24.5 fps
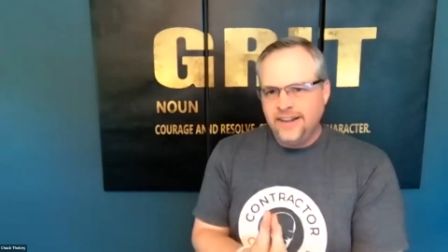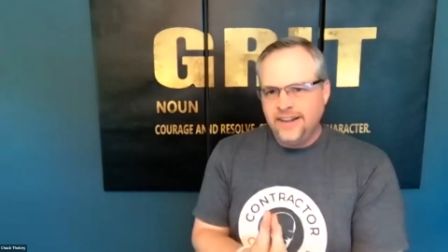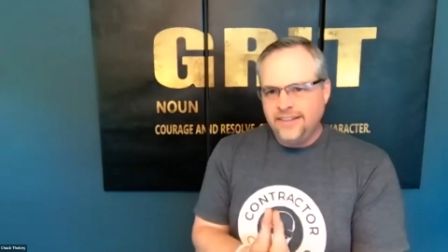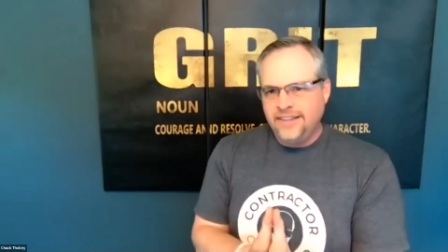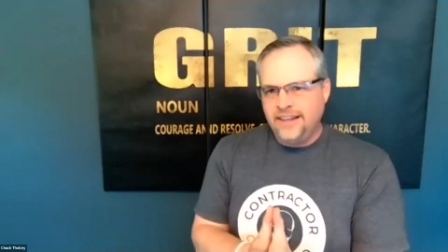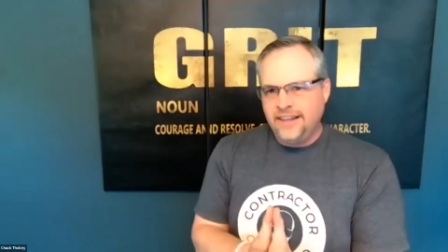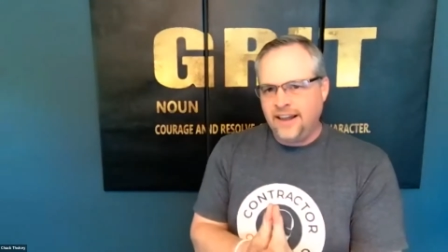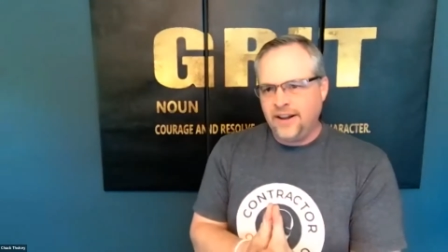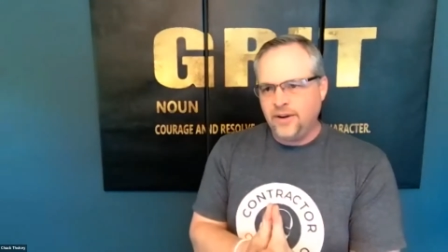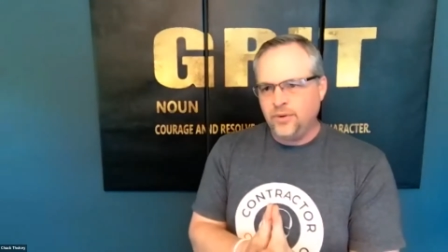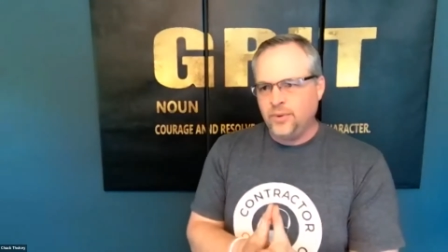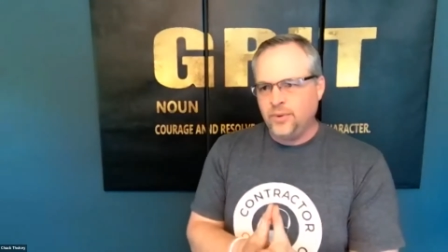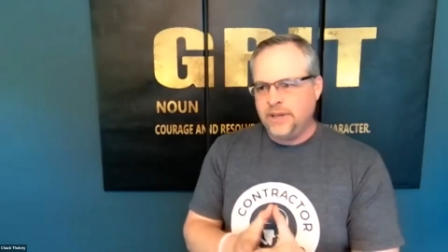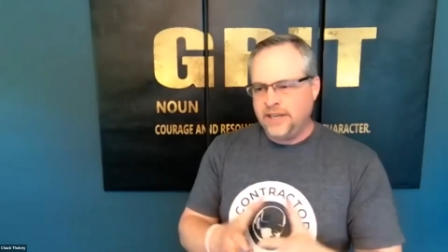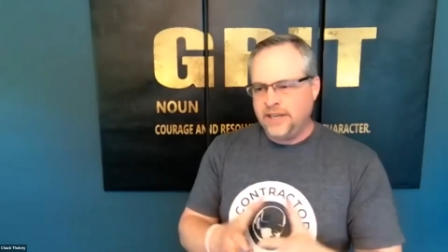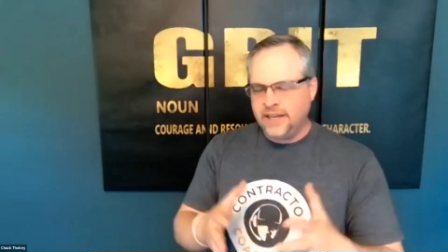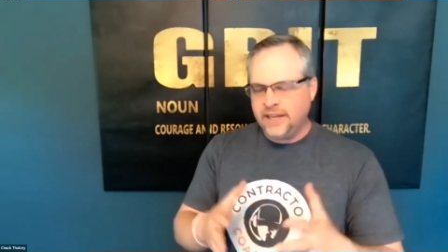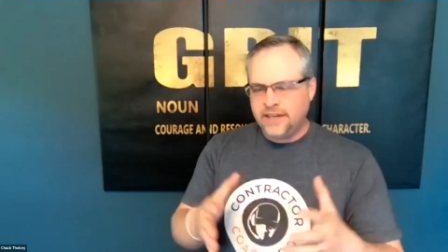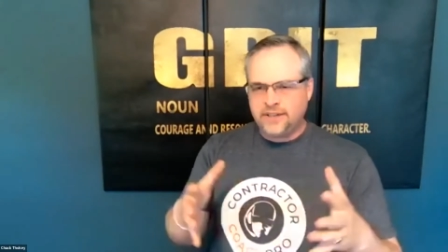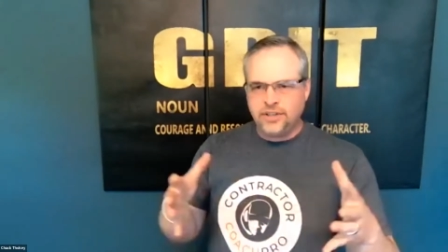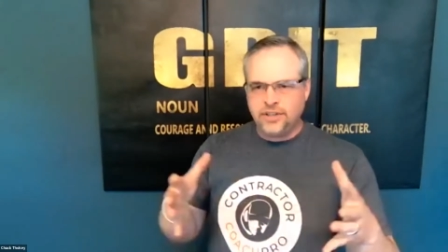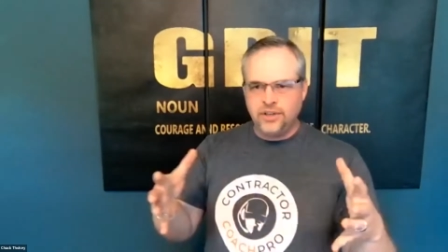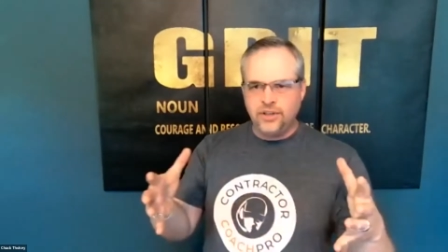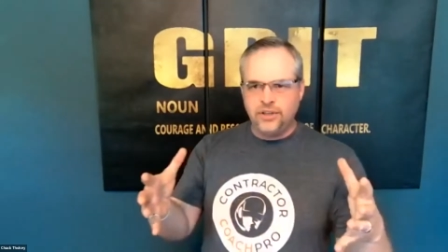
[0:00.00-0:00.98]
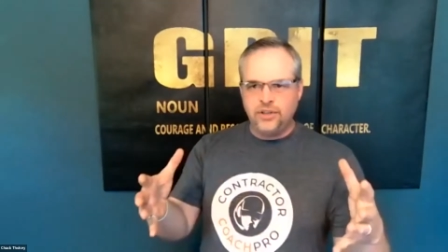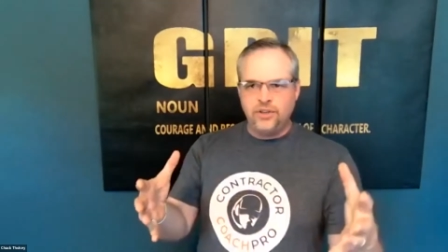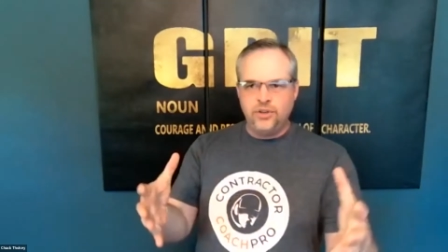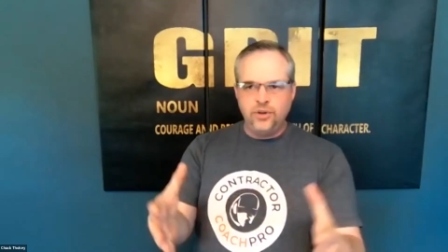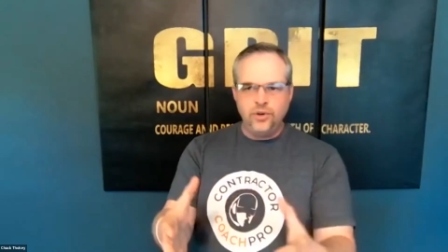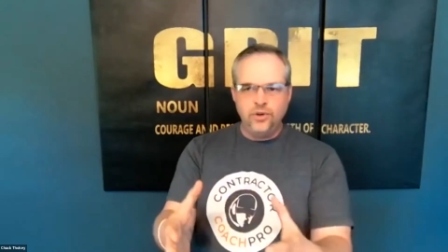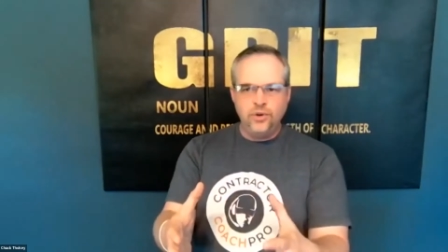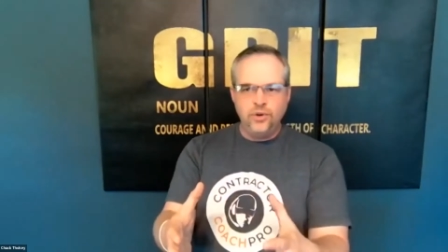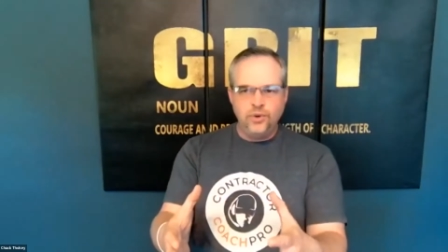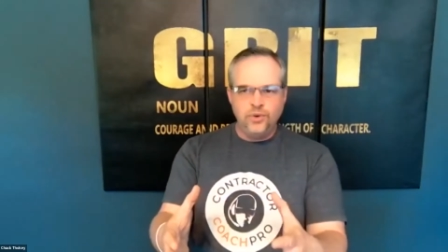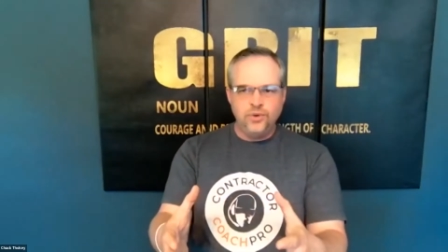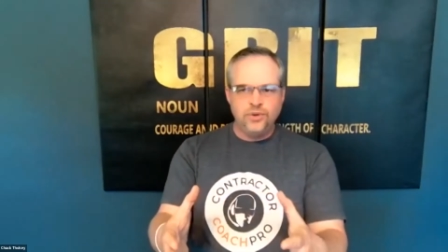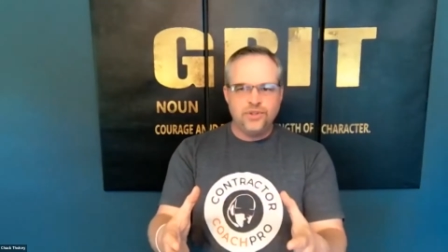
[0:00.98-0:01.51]
that we get to
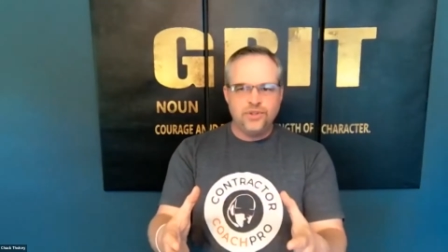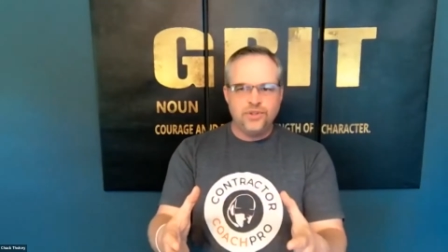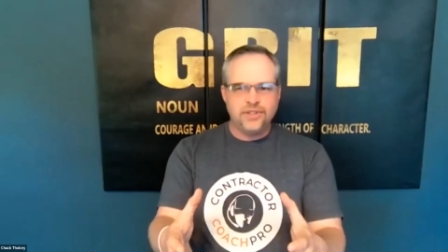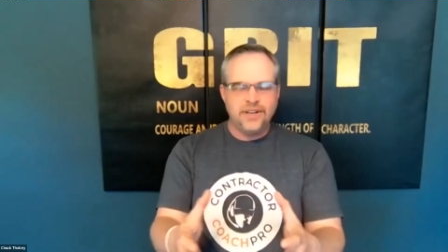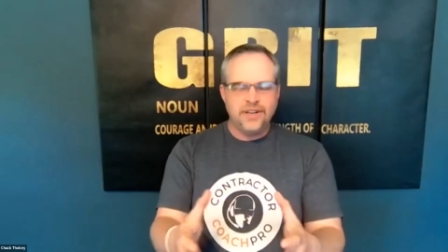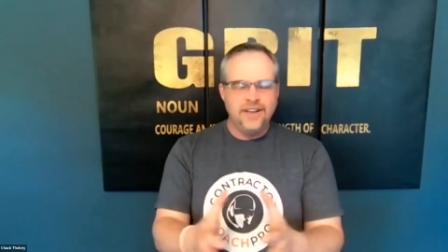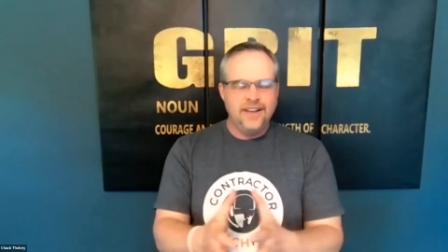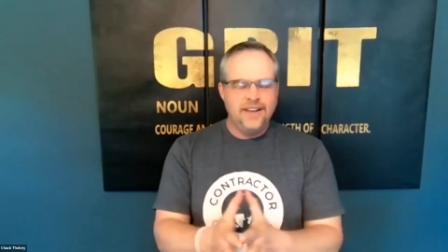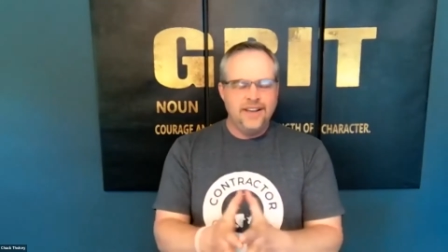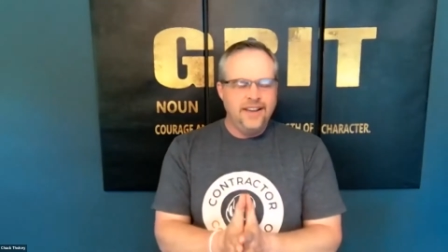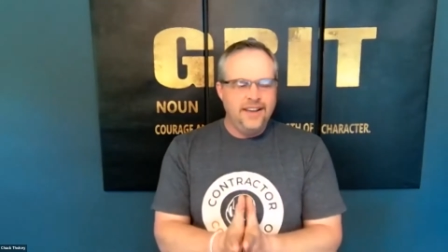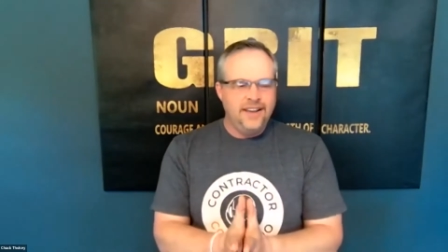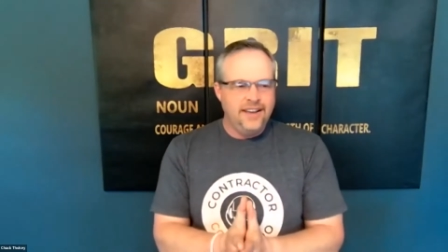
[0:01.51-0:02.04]
use